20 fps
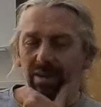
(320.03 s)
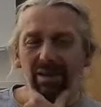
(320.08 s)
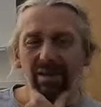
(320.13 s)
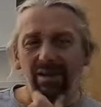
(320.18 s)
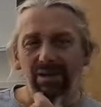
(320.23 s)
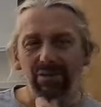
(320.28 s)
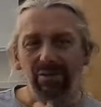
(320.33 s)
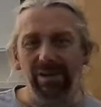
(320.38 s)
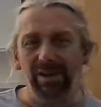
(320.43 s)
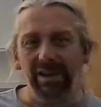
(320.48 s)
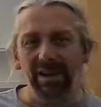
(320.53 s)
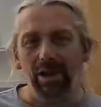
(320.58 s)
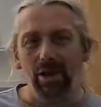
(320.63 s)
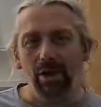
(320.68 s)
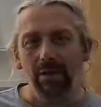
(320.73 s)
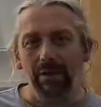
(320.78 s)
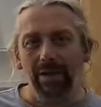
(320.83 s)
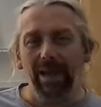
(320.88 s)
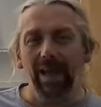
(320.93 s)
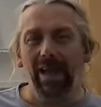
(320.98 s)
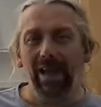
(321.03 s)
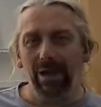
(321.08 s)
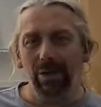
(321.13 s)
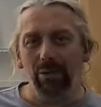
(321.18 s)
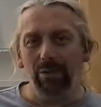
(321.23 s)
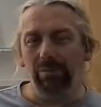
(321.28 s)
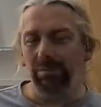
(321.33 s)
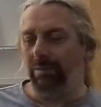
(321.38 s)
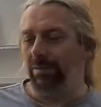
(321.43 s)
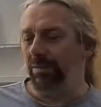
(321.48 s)
can't really get over
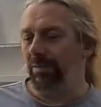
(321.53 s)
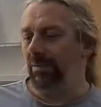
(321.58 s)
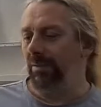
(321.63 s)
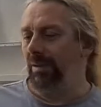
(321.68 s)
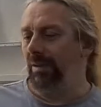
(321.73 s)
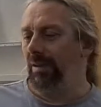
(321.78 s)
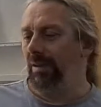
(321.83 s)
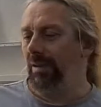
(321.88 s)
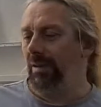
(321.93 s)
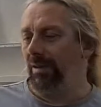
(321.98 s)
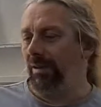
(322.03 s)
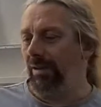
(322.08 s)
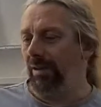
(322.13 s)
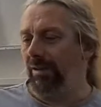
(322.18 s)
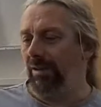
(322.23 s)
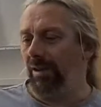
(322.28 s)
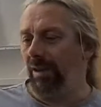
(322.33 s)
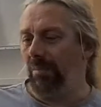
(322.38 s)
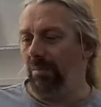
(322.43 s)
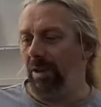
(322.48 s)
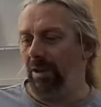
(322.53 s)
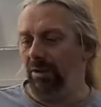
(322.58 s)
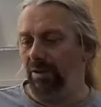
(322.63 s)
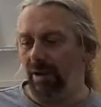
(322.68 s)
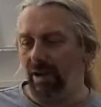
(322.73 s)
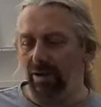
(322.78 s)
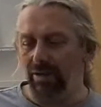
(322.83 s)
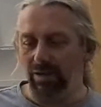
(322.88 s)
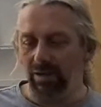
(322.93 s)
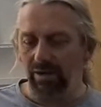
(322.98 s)
how little
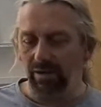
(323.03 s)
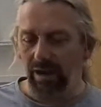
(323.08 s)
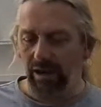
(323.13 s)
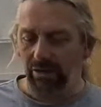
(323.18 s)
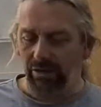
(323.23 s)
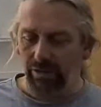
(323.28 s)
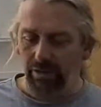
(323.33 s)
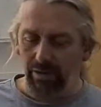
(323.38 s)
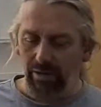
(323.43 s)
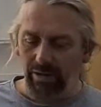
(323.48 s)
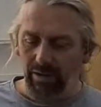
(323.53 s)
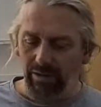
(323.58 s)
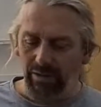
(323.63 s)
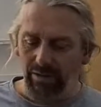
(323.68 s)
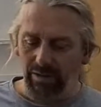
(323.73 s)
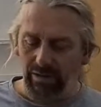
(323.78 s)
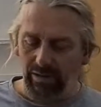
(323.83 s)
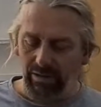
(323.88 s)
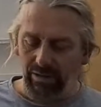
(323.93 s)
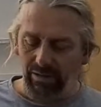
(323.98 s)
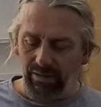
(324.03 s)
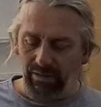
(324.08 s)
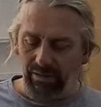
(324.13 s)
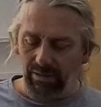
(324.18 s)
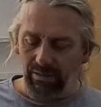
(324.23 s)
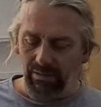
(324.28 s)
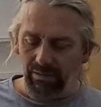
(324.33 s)
imagination has actually gone into this.